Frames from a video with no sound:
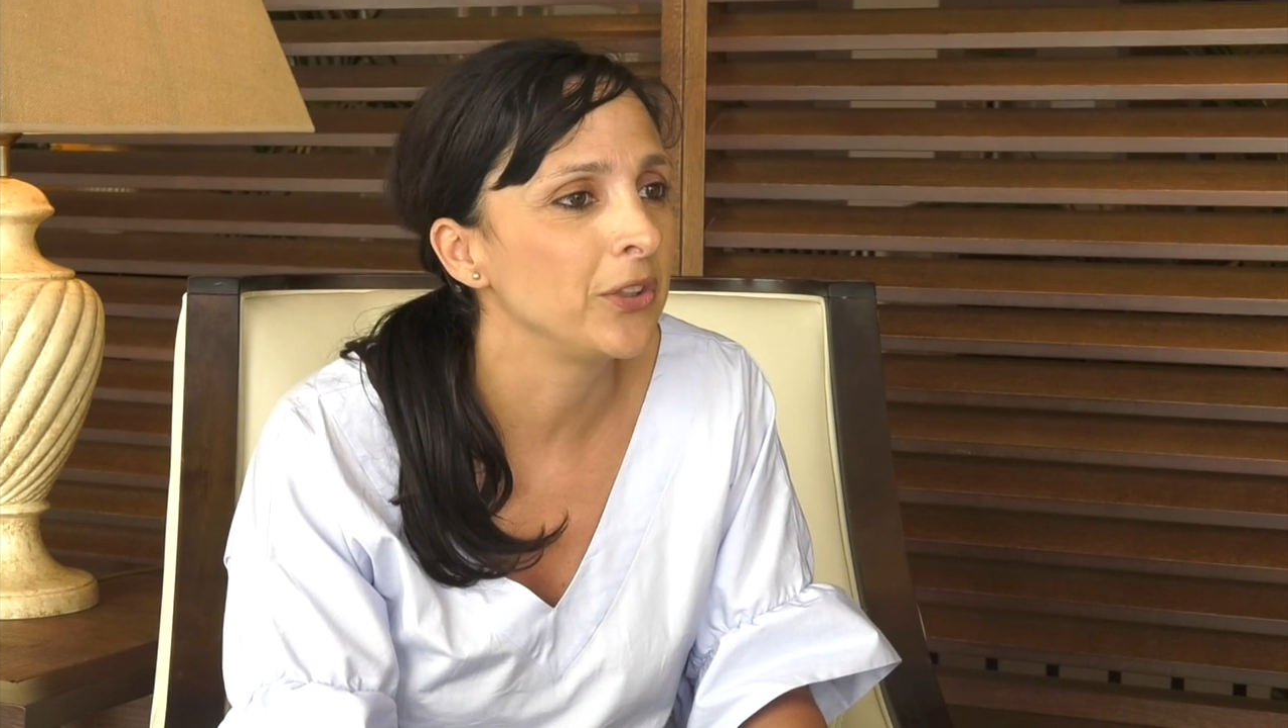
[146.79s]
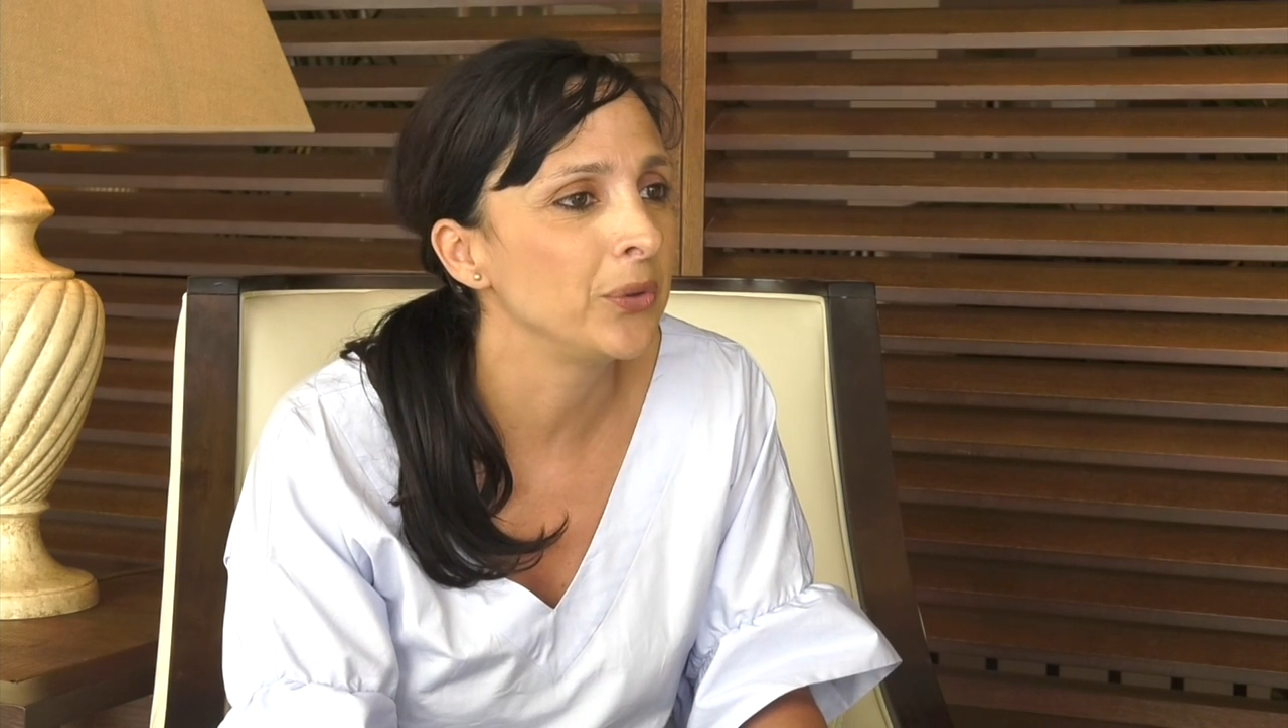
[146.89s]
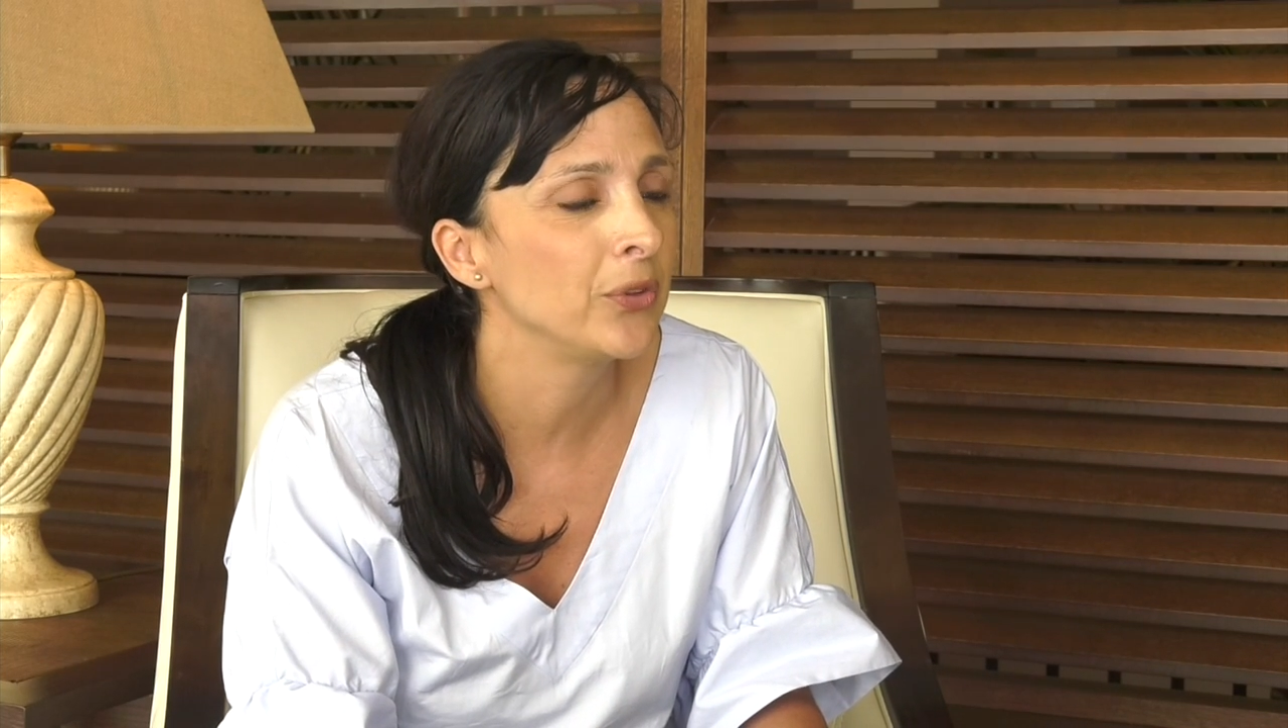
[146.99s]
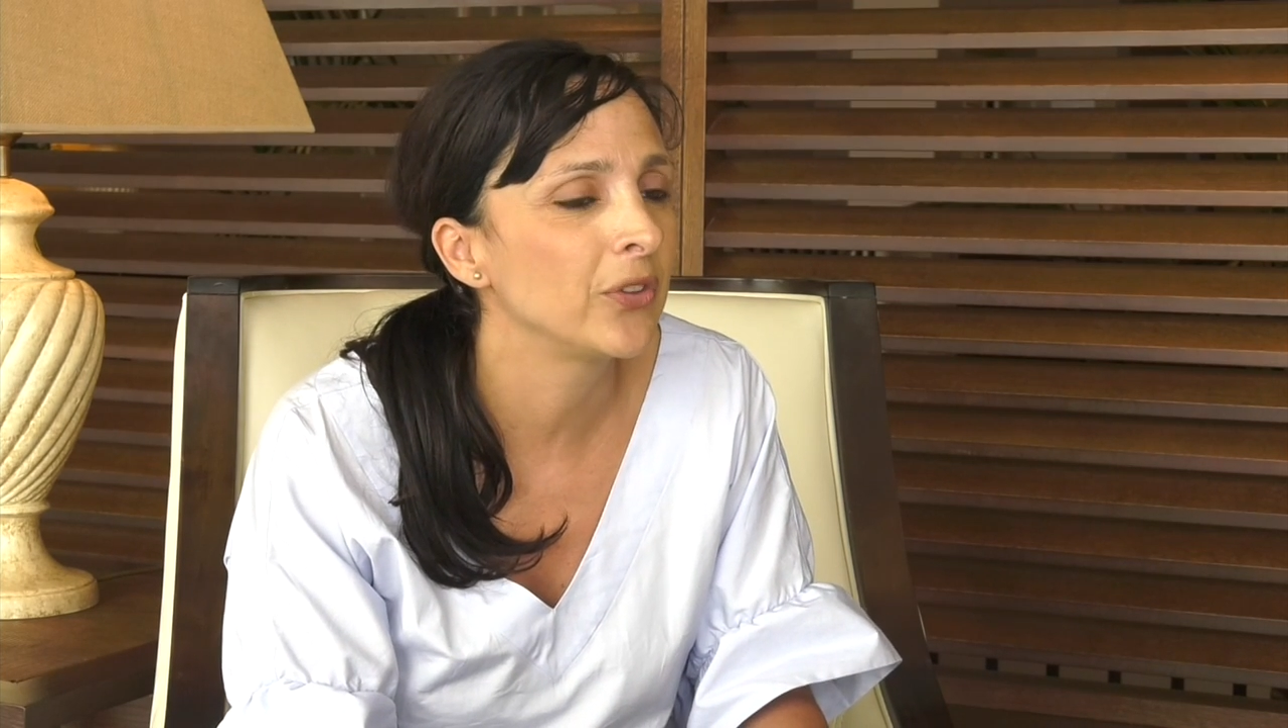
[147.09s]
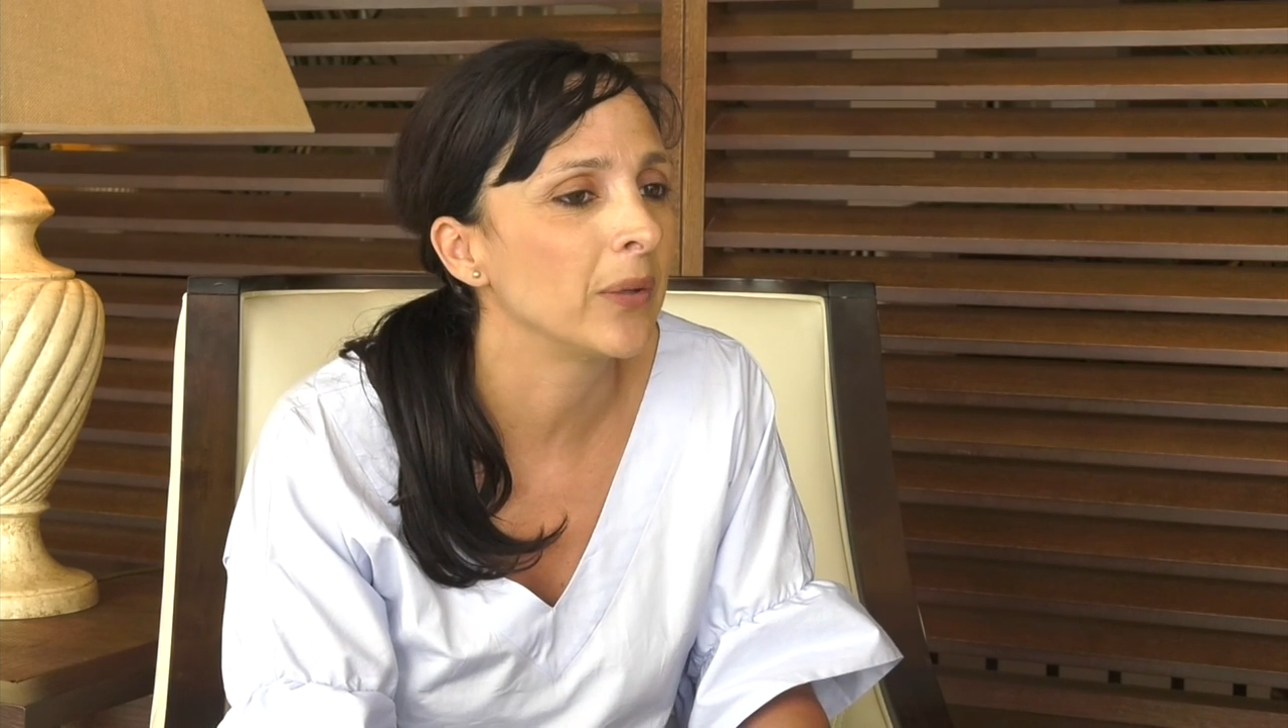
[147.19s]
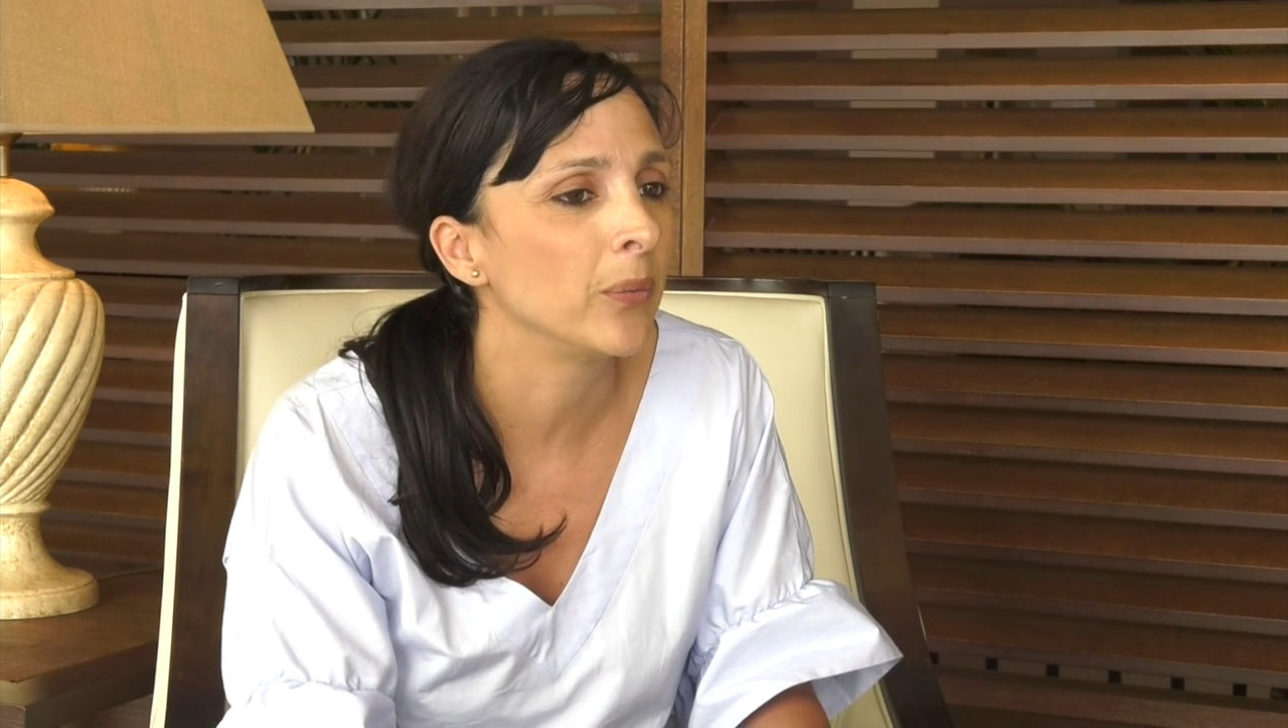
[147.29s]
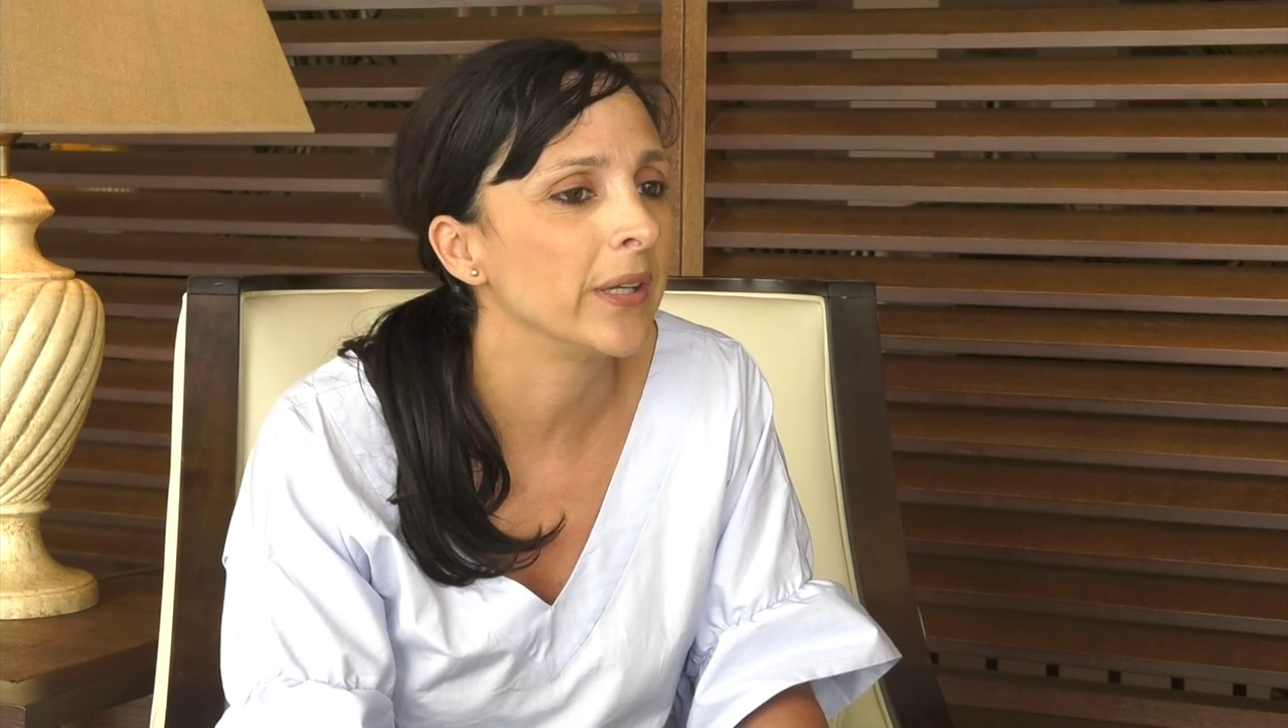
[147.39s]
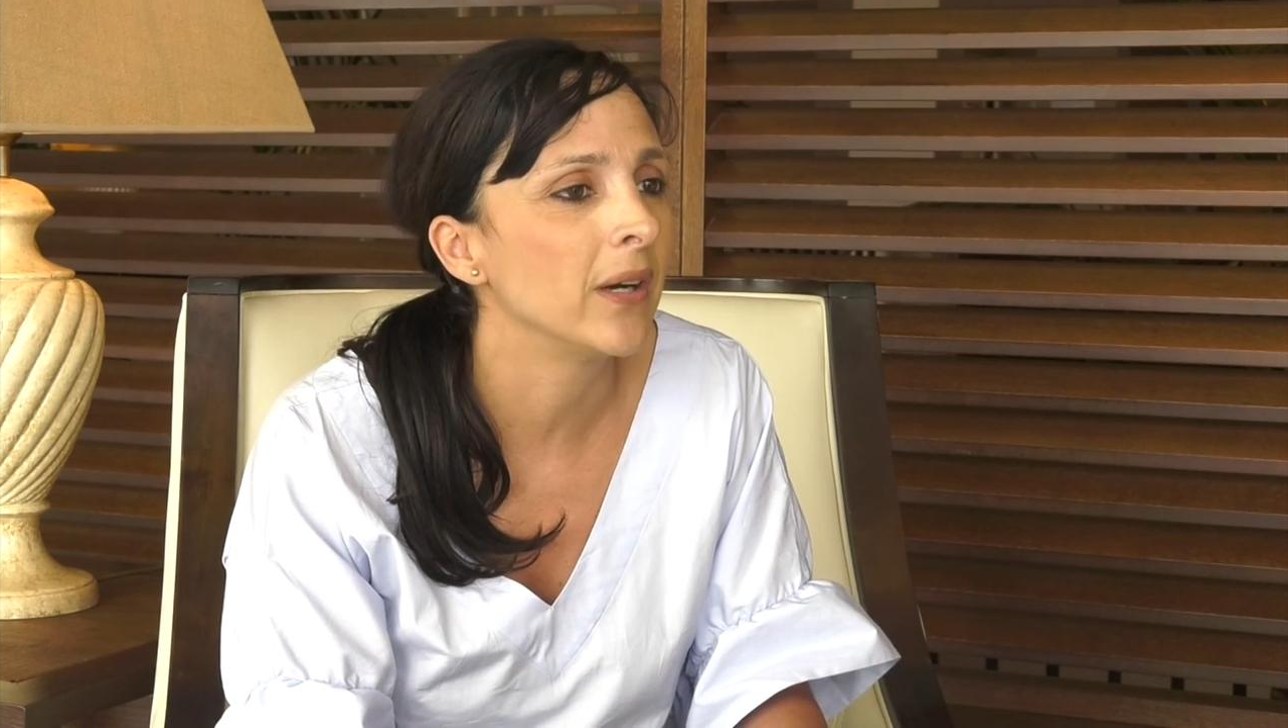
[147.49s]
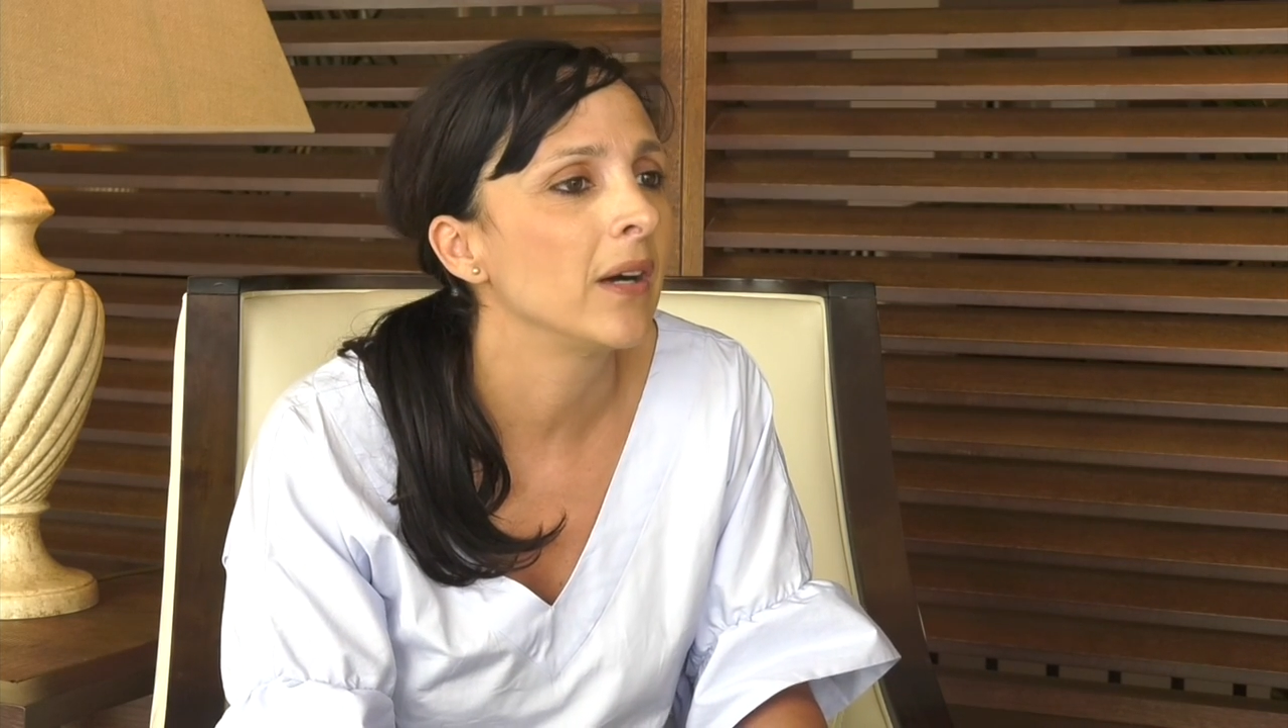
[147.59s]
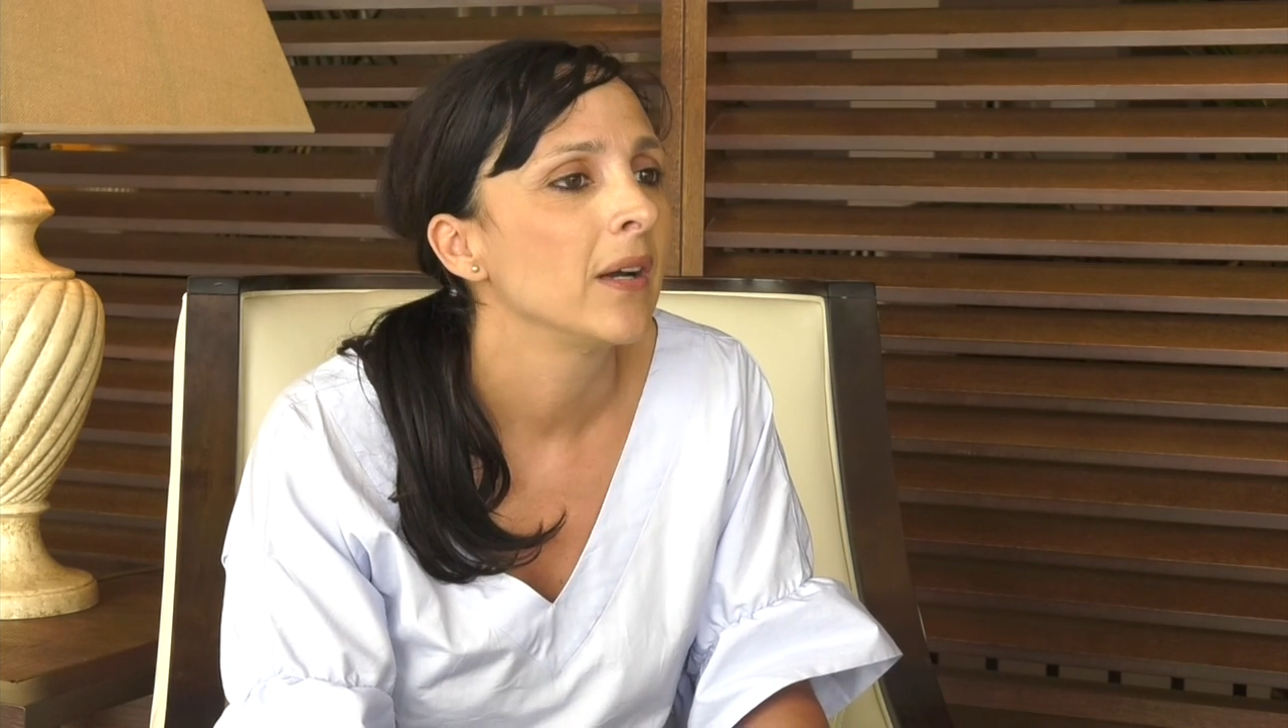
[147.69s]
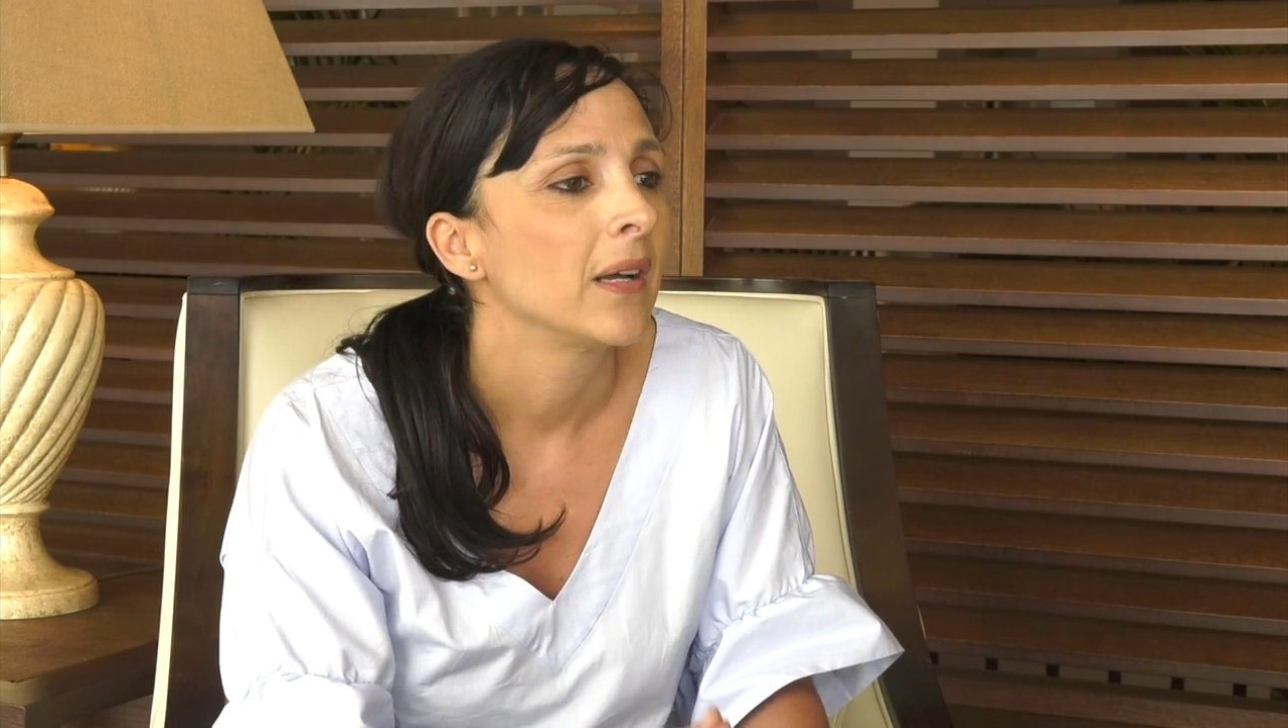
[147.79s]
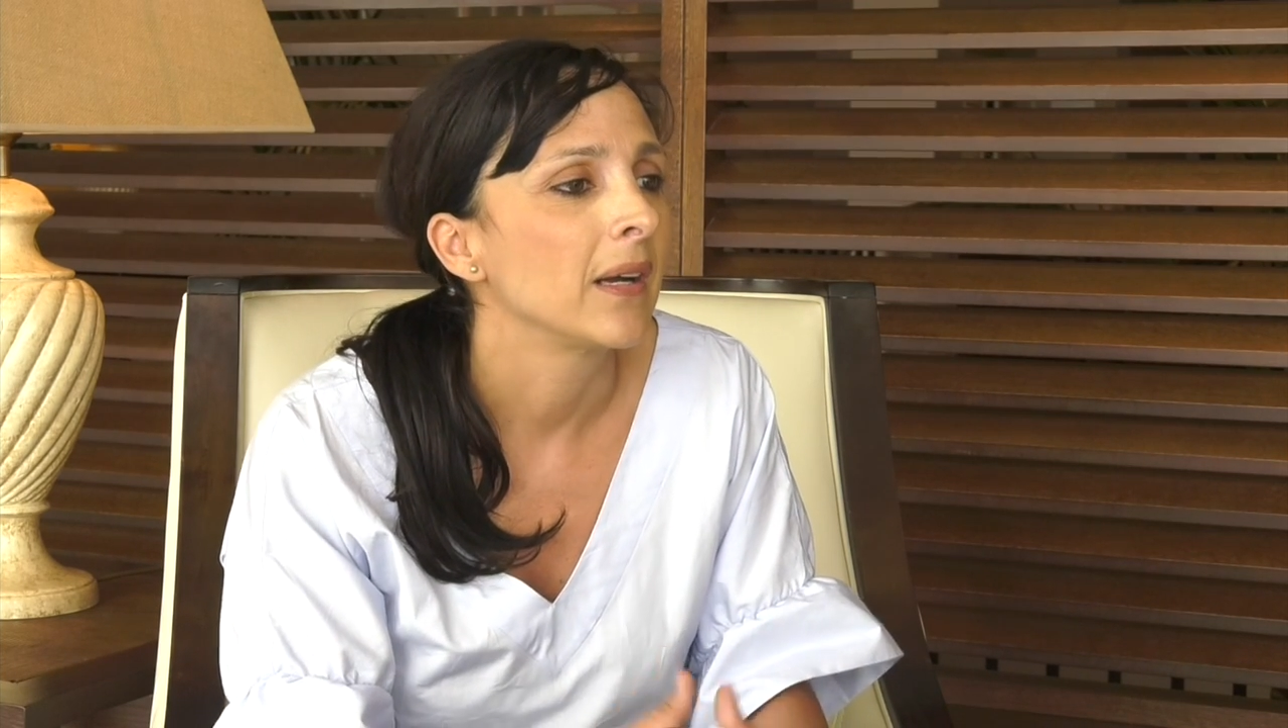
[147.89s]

news that we are